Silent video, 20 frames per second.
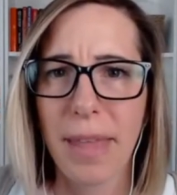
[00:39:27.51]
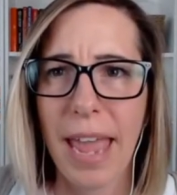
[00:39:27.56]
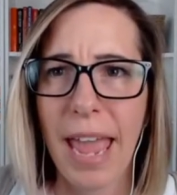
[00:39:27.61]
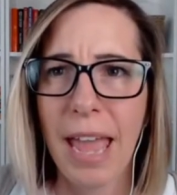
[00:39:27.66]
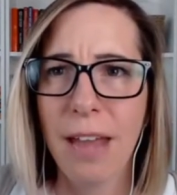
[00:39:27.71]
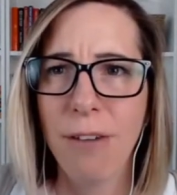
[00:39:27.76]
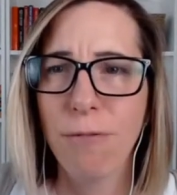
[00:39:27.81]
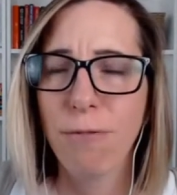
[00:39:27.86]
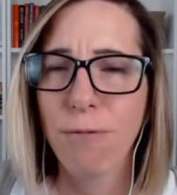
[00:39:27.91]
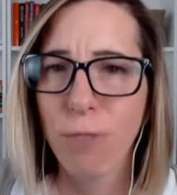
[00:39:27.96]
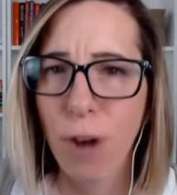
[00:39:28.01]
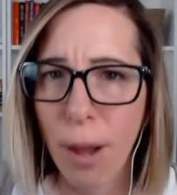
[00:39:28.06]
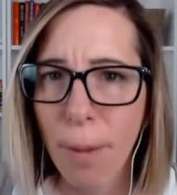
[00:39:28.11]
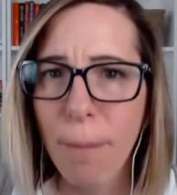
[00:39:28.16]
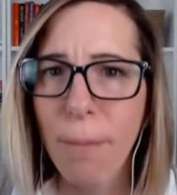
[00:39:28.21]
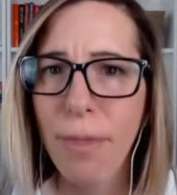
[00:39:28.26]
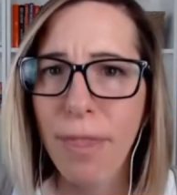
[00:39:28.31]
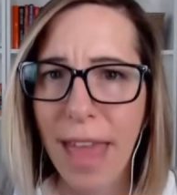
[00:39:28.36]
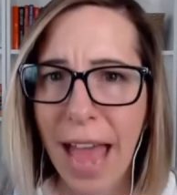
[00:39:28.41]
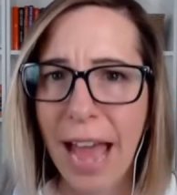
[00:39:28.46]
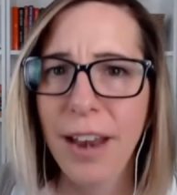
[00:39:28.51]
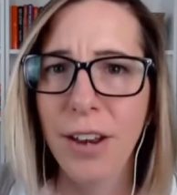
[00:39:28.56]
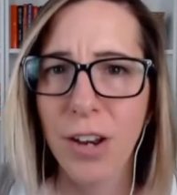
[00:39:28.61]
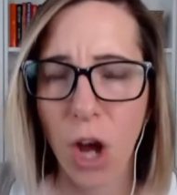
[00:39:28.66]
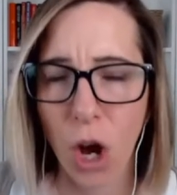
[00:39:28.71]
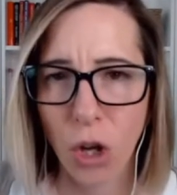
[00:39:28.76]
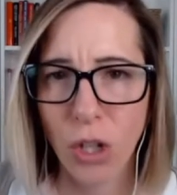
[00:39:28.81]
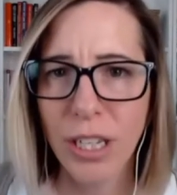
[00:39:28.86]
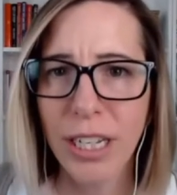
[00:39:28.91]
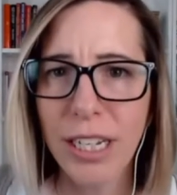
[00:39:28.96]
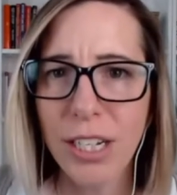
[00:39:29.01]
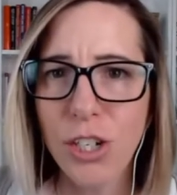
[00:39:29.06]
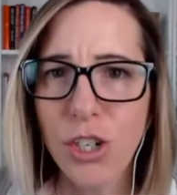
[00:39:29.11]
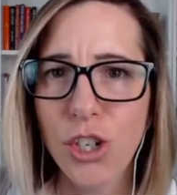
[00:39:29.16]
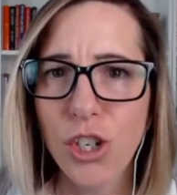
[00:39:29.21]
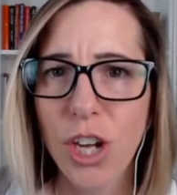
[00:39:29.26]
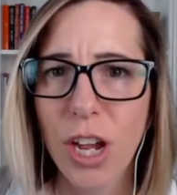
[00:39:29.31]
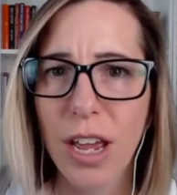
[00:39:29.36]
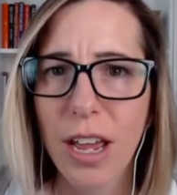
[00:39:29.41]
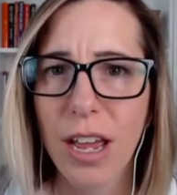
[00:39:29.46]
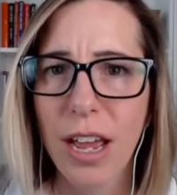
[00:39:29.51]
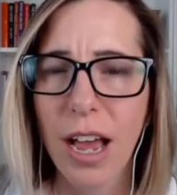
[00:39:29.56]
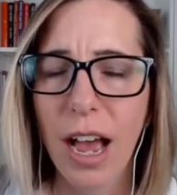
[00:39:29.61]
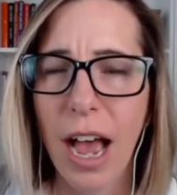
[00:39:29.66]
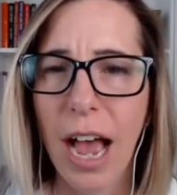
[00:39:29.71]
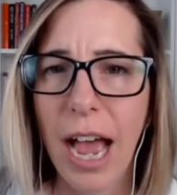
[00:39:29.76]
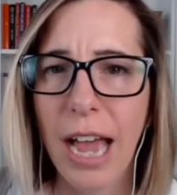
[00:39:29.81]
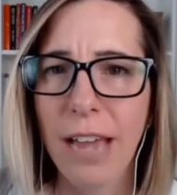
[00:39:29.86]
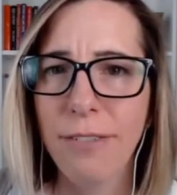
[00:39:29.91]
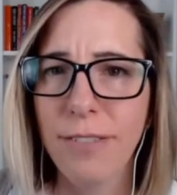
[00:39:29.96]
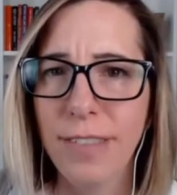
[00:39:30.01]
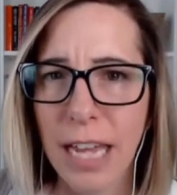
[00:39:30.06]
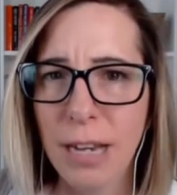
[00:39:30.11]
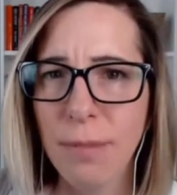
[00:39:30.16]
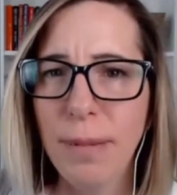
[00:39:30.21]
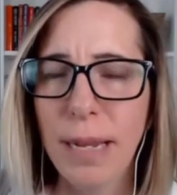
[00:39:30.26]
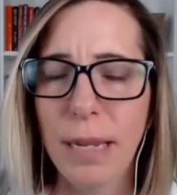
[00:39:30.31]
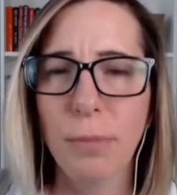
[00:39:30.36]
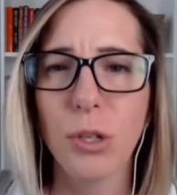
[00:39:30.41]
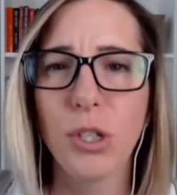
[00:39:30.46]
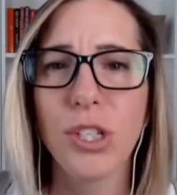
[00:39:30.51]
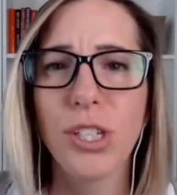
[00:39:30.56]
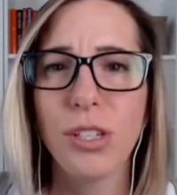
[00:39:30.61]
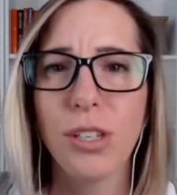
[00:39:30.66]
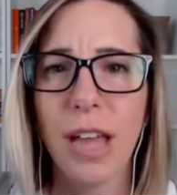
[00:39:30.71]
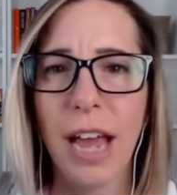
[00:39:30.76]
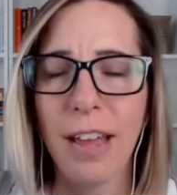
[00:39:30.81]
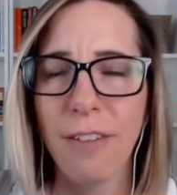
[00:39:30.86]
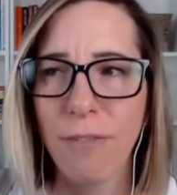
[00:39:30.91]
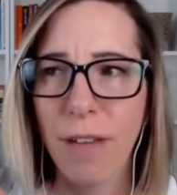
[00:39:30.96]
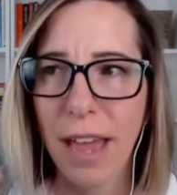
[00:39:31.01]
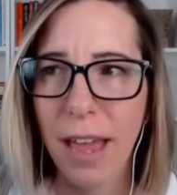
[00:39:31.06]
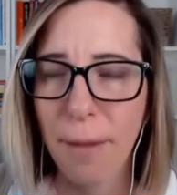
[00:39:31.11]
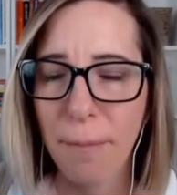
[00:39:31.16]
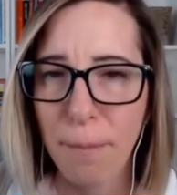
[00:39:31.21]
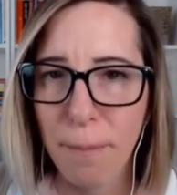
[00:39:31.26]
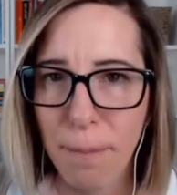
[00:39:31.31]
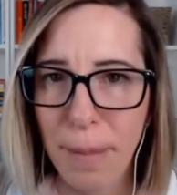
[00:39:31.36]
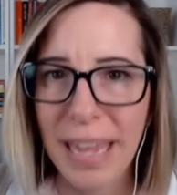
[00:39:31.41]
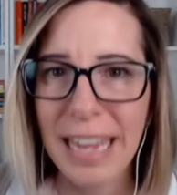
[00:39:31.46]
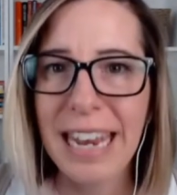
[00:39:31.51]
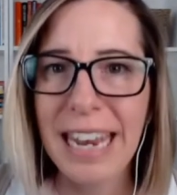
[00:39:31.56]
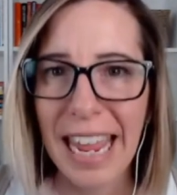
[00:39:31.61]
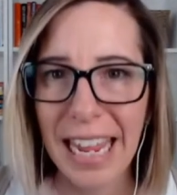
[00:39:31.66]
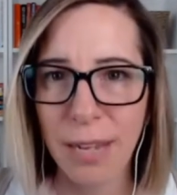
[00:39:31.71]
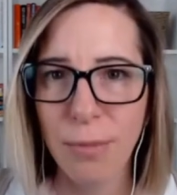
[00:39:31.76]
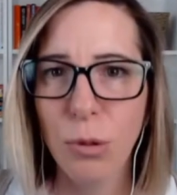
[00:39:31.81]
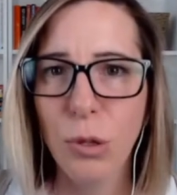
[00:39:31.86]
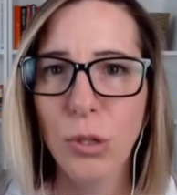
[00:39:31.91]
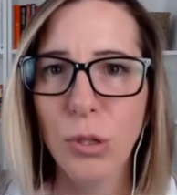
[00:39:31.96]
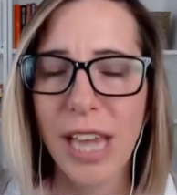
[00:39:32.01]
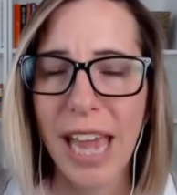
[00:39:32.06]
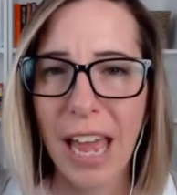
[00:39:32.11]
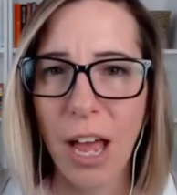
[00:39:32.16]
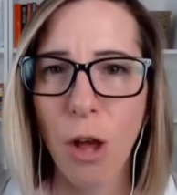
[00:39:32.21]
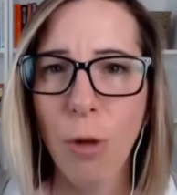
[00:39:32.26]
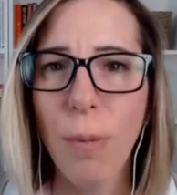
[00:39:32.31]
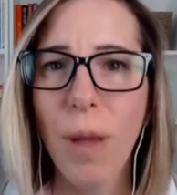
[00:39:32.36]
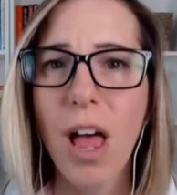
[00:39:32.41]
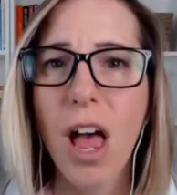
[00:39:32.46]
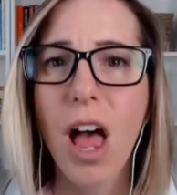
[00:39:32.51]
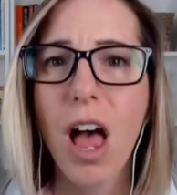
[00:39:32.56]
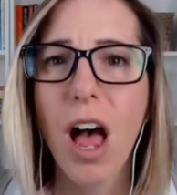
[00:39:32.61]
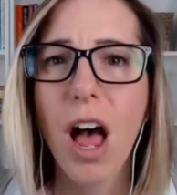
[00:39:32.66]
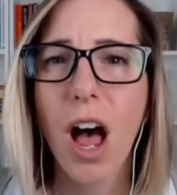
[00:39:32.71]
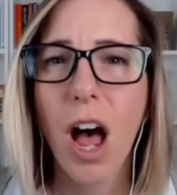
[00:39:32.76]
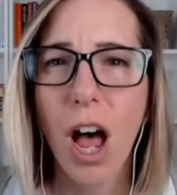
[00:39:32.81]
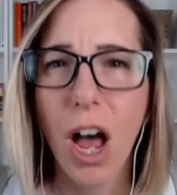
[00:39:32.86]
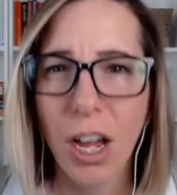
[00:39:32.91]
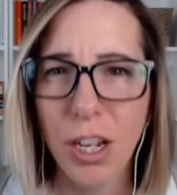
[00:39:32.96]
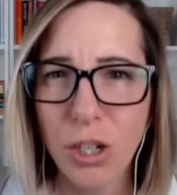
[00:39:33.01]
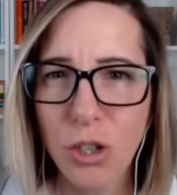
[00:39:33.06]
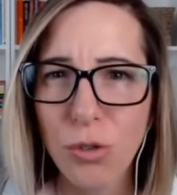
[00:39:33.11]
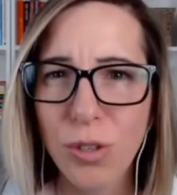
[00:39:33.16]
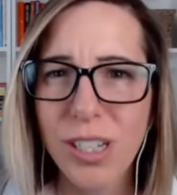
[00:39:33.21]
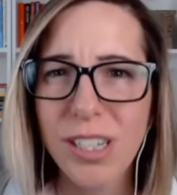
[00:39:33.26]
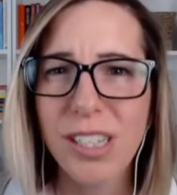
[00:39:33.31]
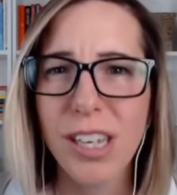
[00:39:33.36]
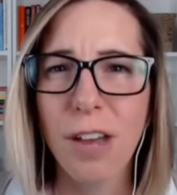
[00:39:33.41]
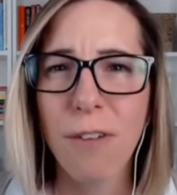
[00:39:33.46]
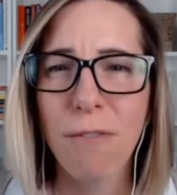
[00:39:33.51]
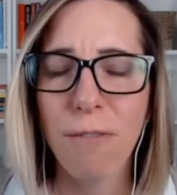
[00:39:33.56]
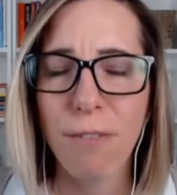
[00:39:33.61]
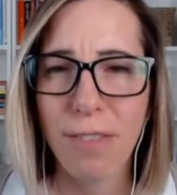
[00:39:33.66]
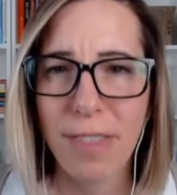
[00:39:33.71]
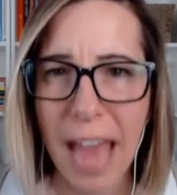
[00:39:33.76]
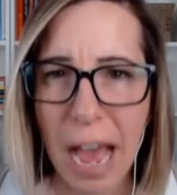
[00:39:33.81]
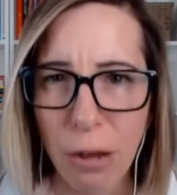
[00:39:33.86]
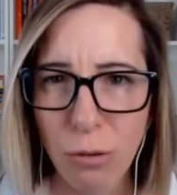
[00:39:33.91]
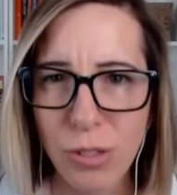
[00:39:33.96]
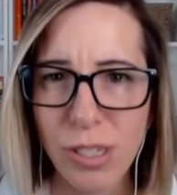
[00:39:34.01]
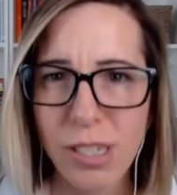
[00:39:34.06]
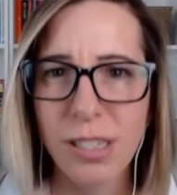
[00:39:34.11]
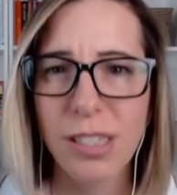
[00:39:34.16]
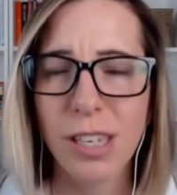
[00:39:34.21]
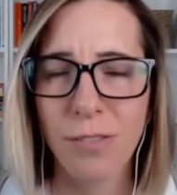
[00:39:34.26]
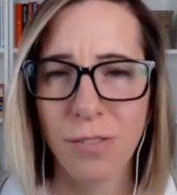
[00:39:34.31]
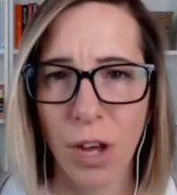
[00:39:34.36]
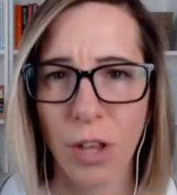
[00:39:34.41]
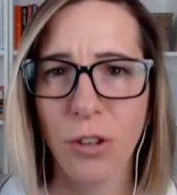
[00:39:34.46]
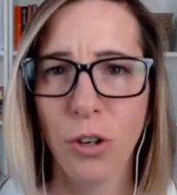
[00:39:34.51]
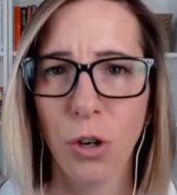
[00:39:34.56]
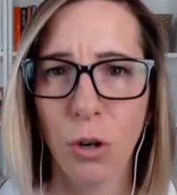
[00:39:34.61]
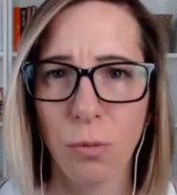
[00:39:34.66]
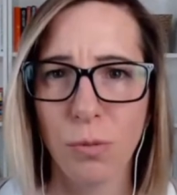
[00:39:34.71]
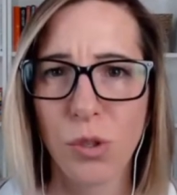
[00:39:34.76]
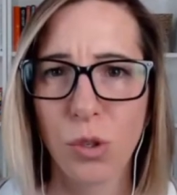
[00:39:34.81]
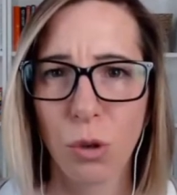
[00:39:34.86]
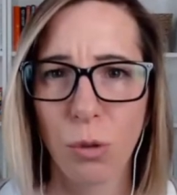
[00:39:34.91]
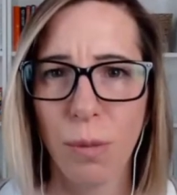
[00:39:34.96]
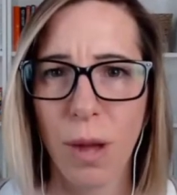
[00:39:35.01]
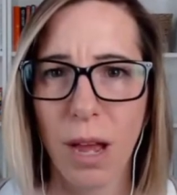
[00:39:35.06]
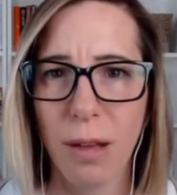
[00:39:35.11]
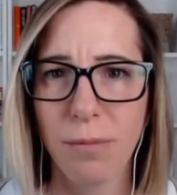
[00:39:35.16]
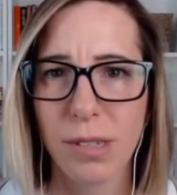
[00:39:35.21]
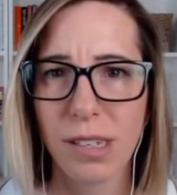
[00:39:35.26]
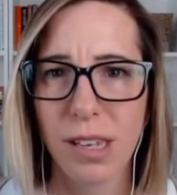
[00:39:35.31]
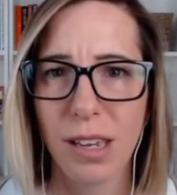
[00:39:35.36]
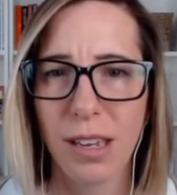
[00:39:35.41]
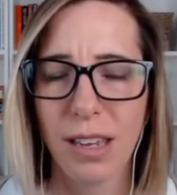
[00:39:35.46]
And from that knowledge, I've been able to help hundreds of thousands of other homeschool moms.